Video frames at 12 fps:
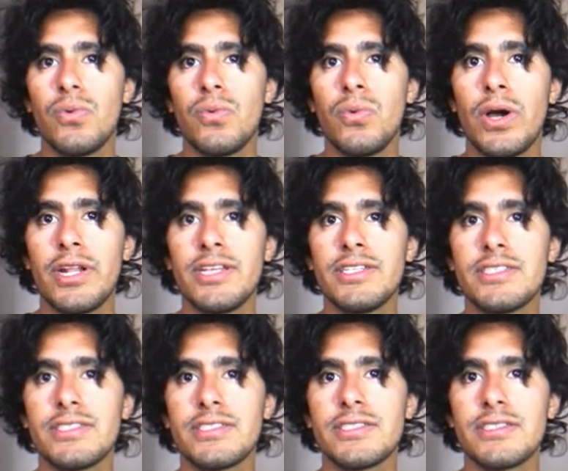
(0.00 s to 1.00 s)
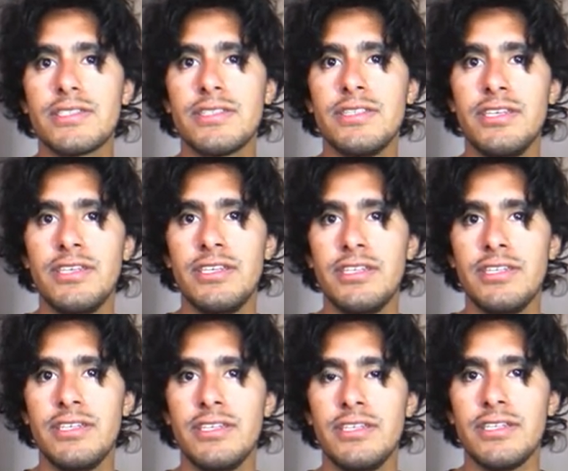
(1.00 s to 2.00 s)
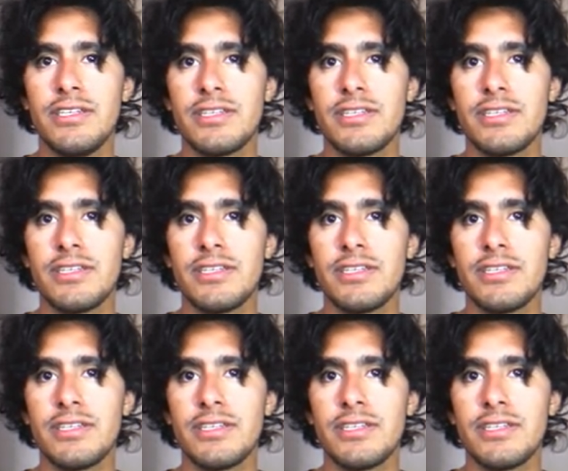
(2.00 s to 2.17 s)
what is the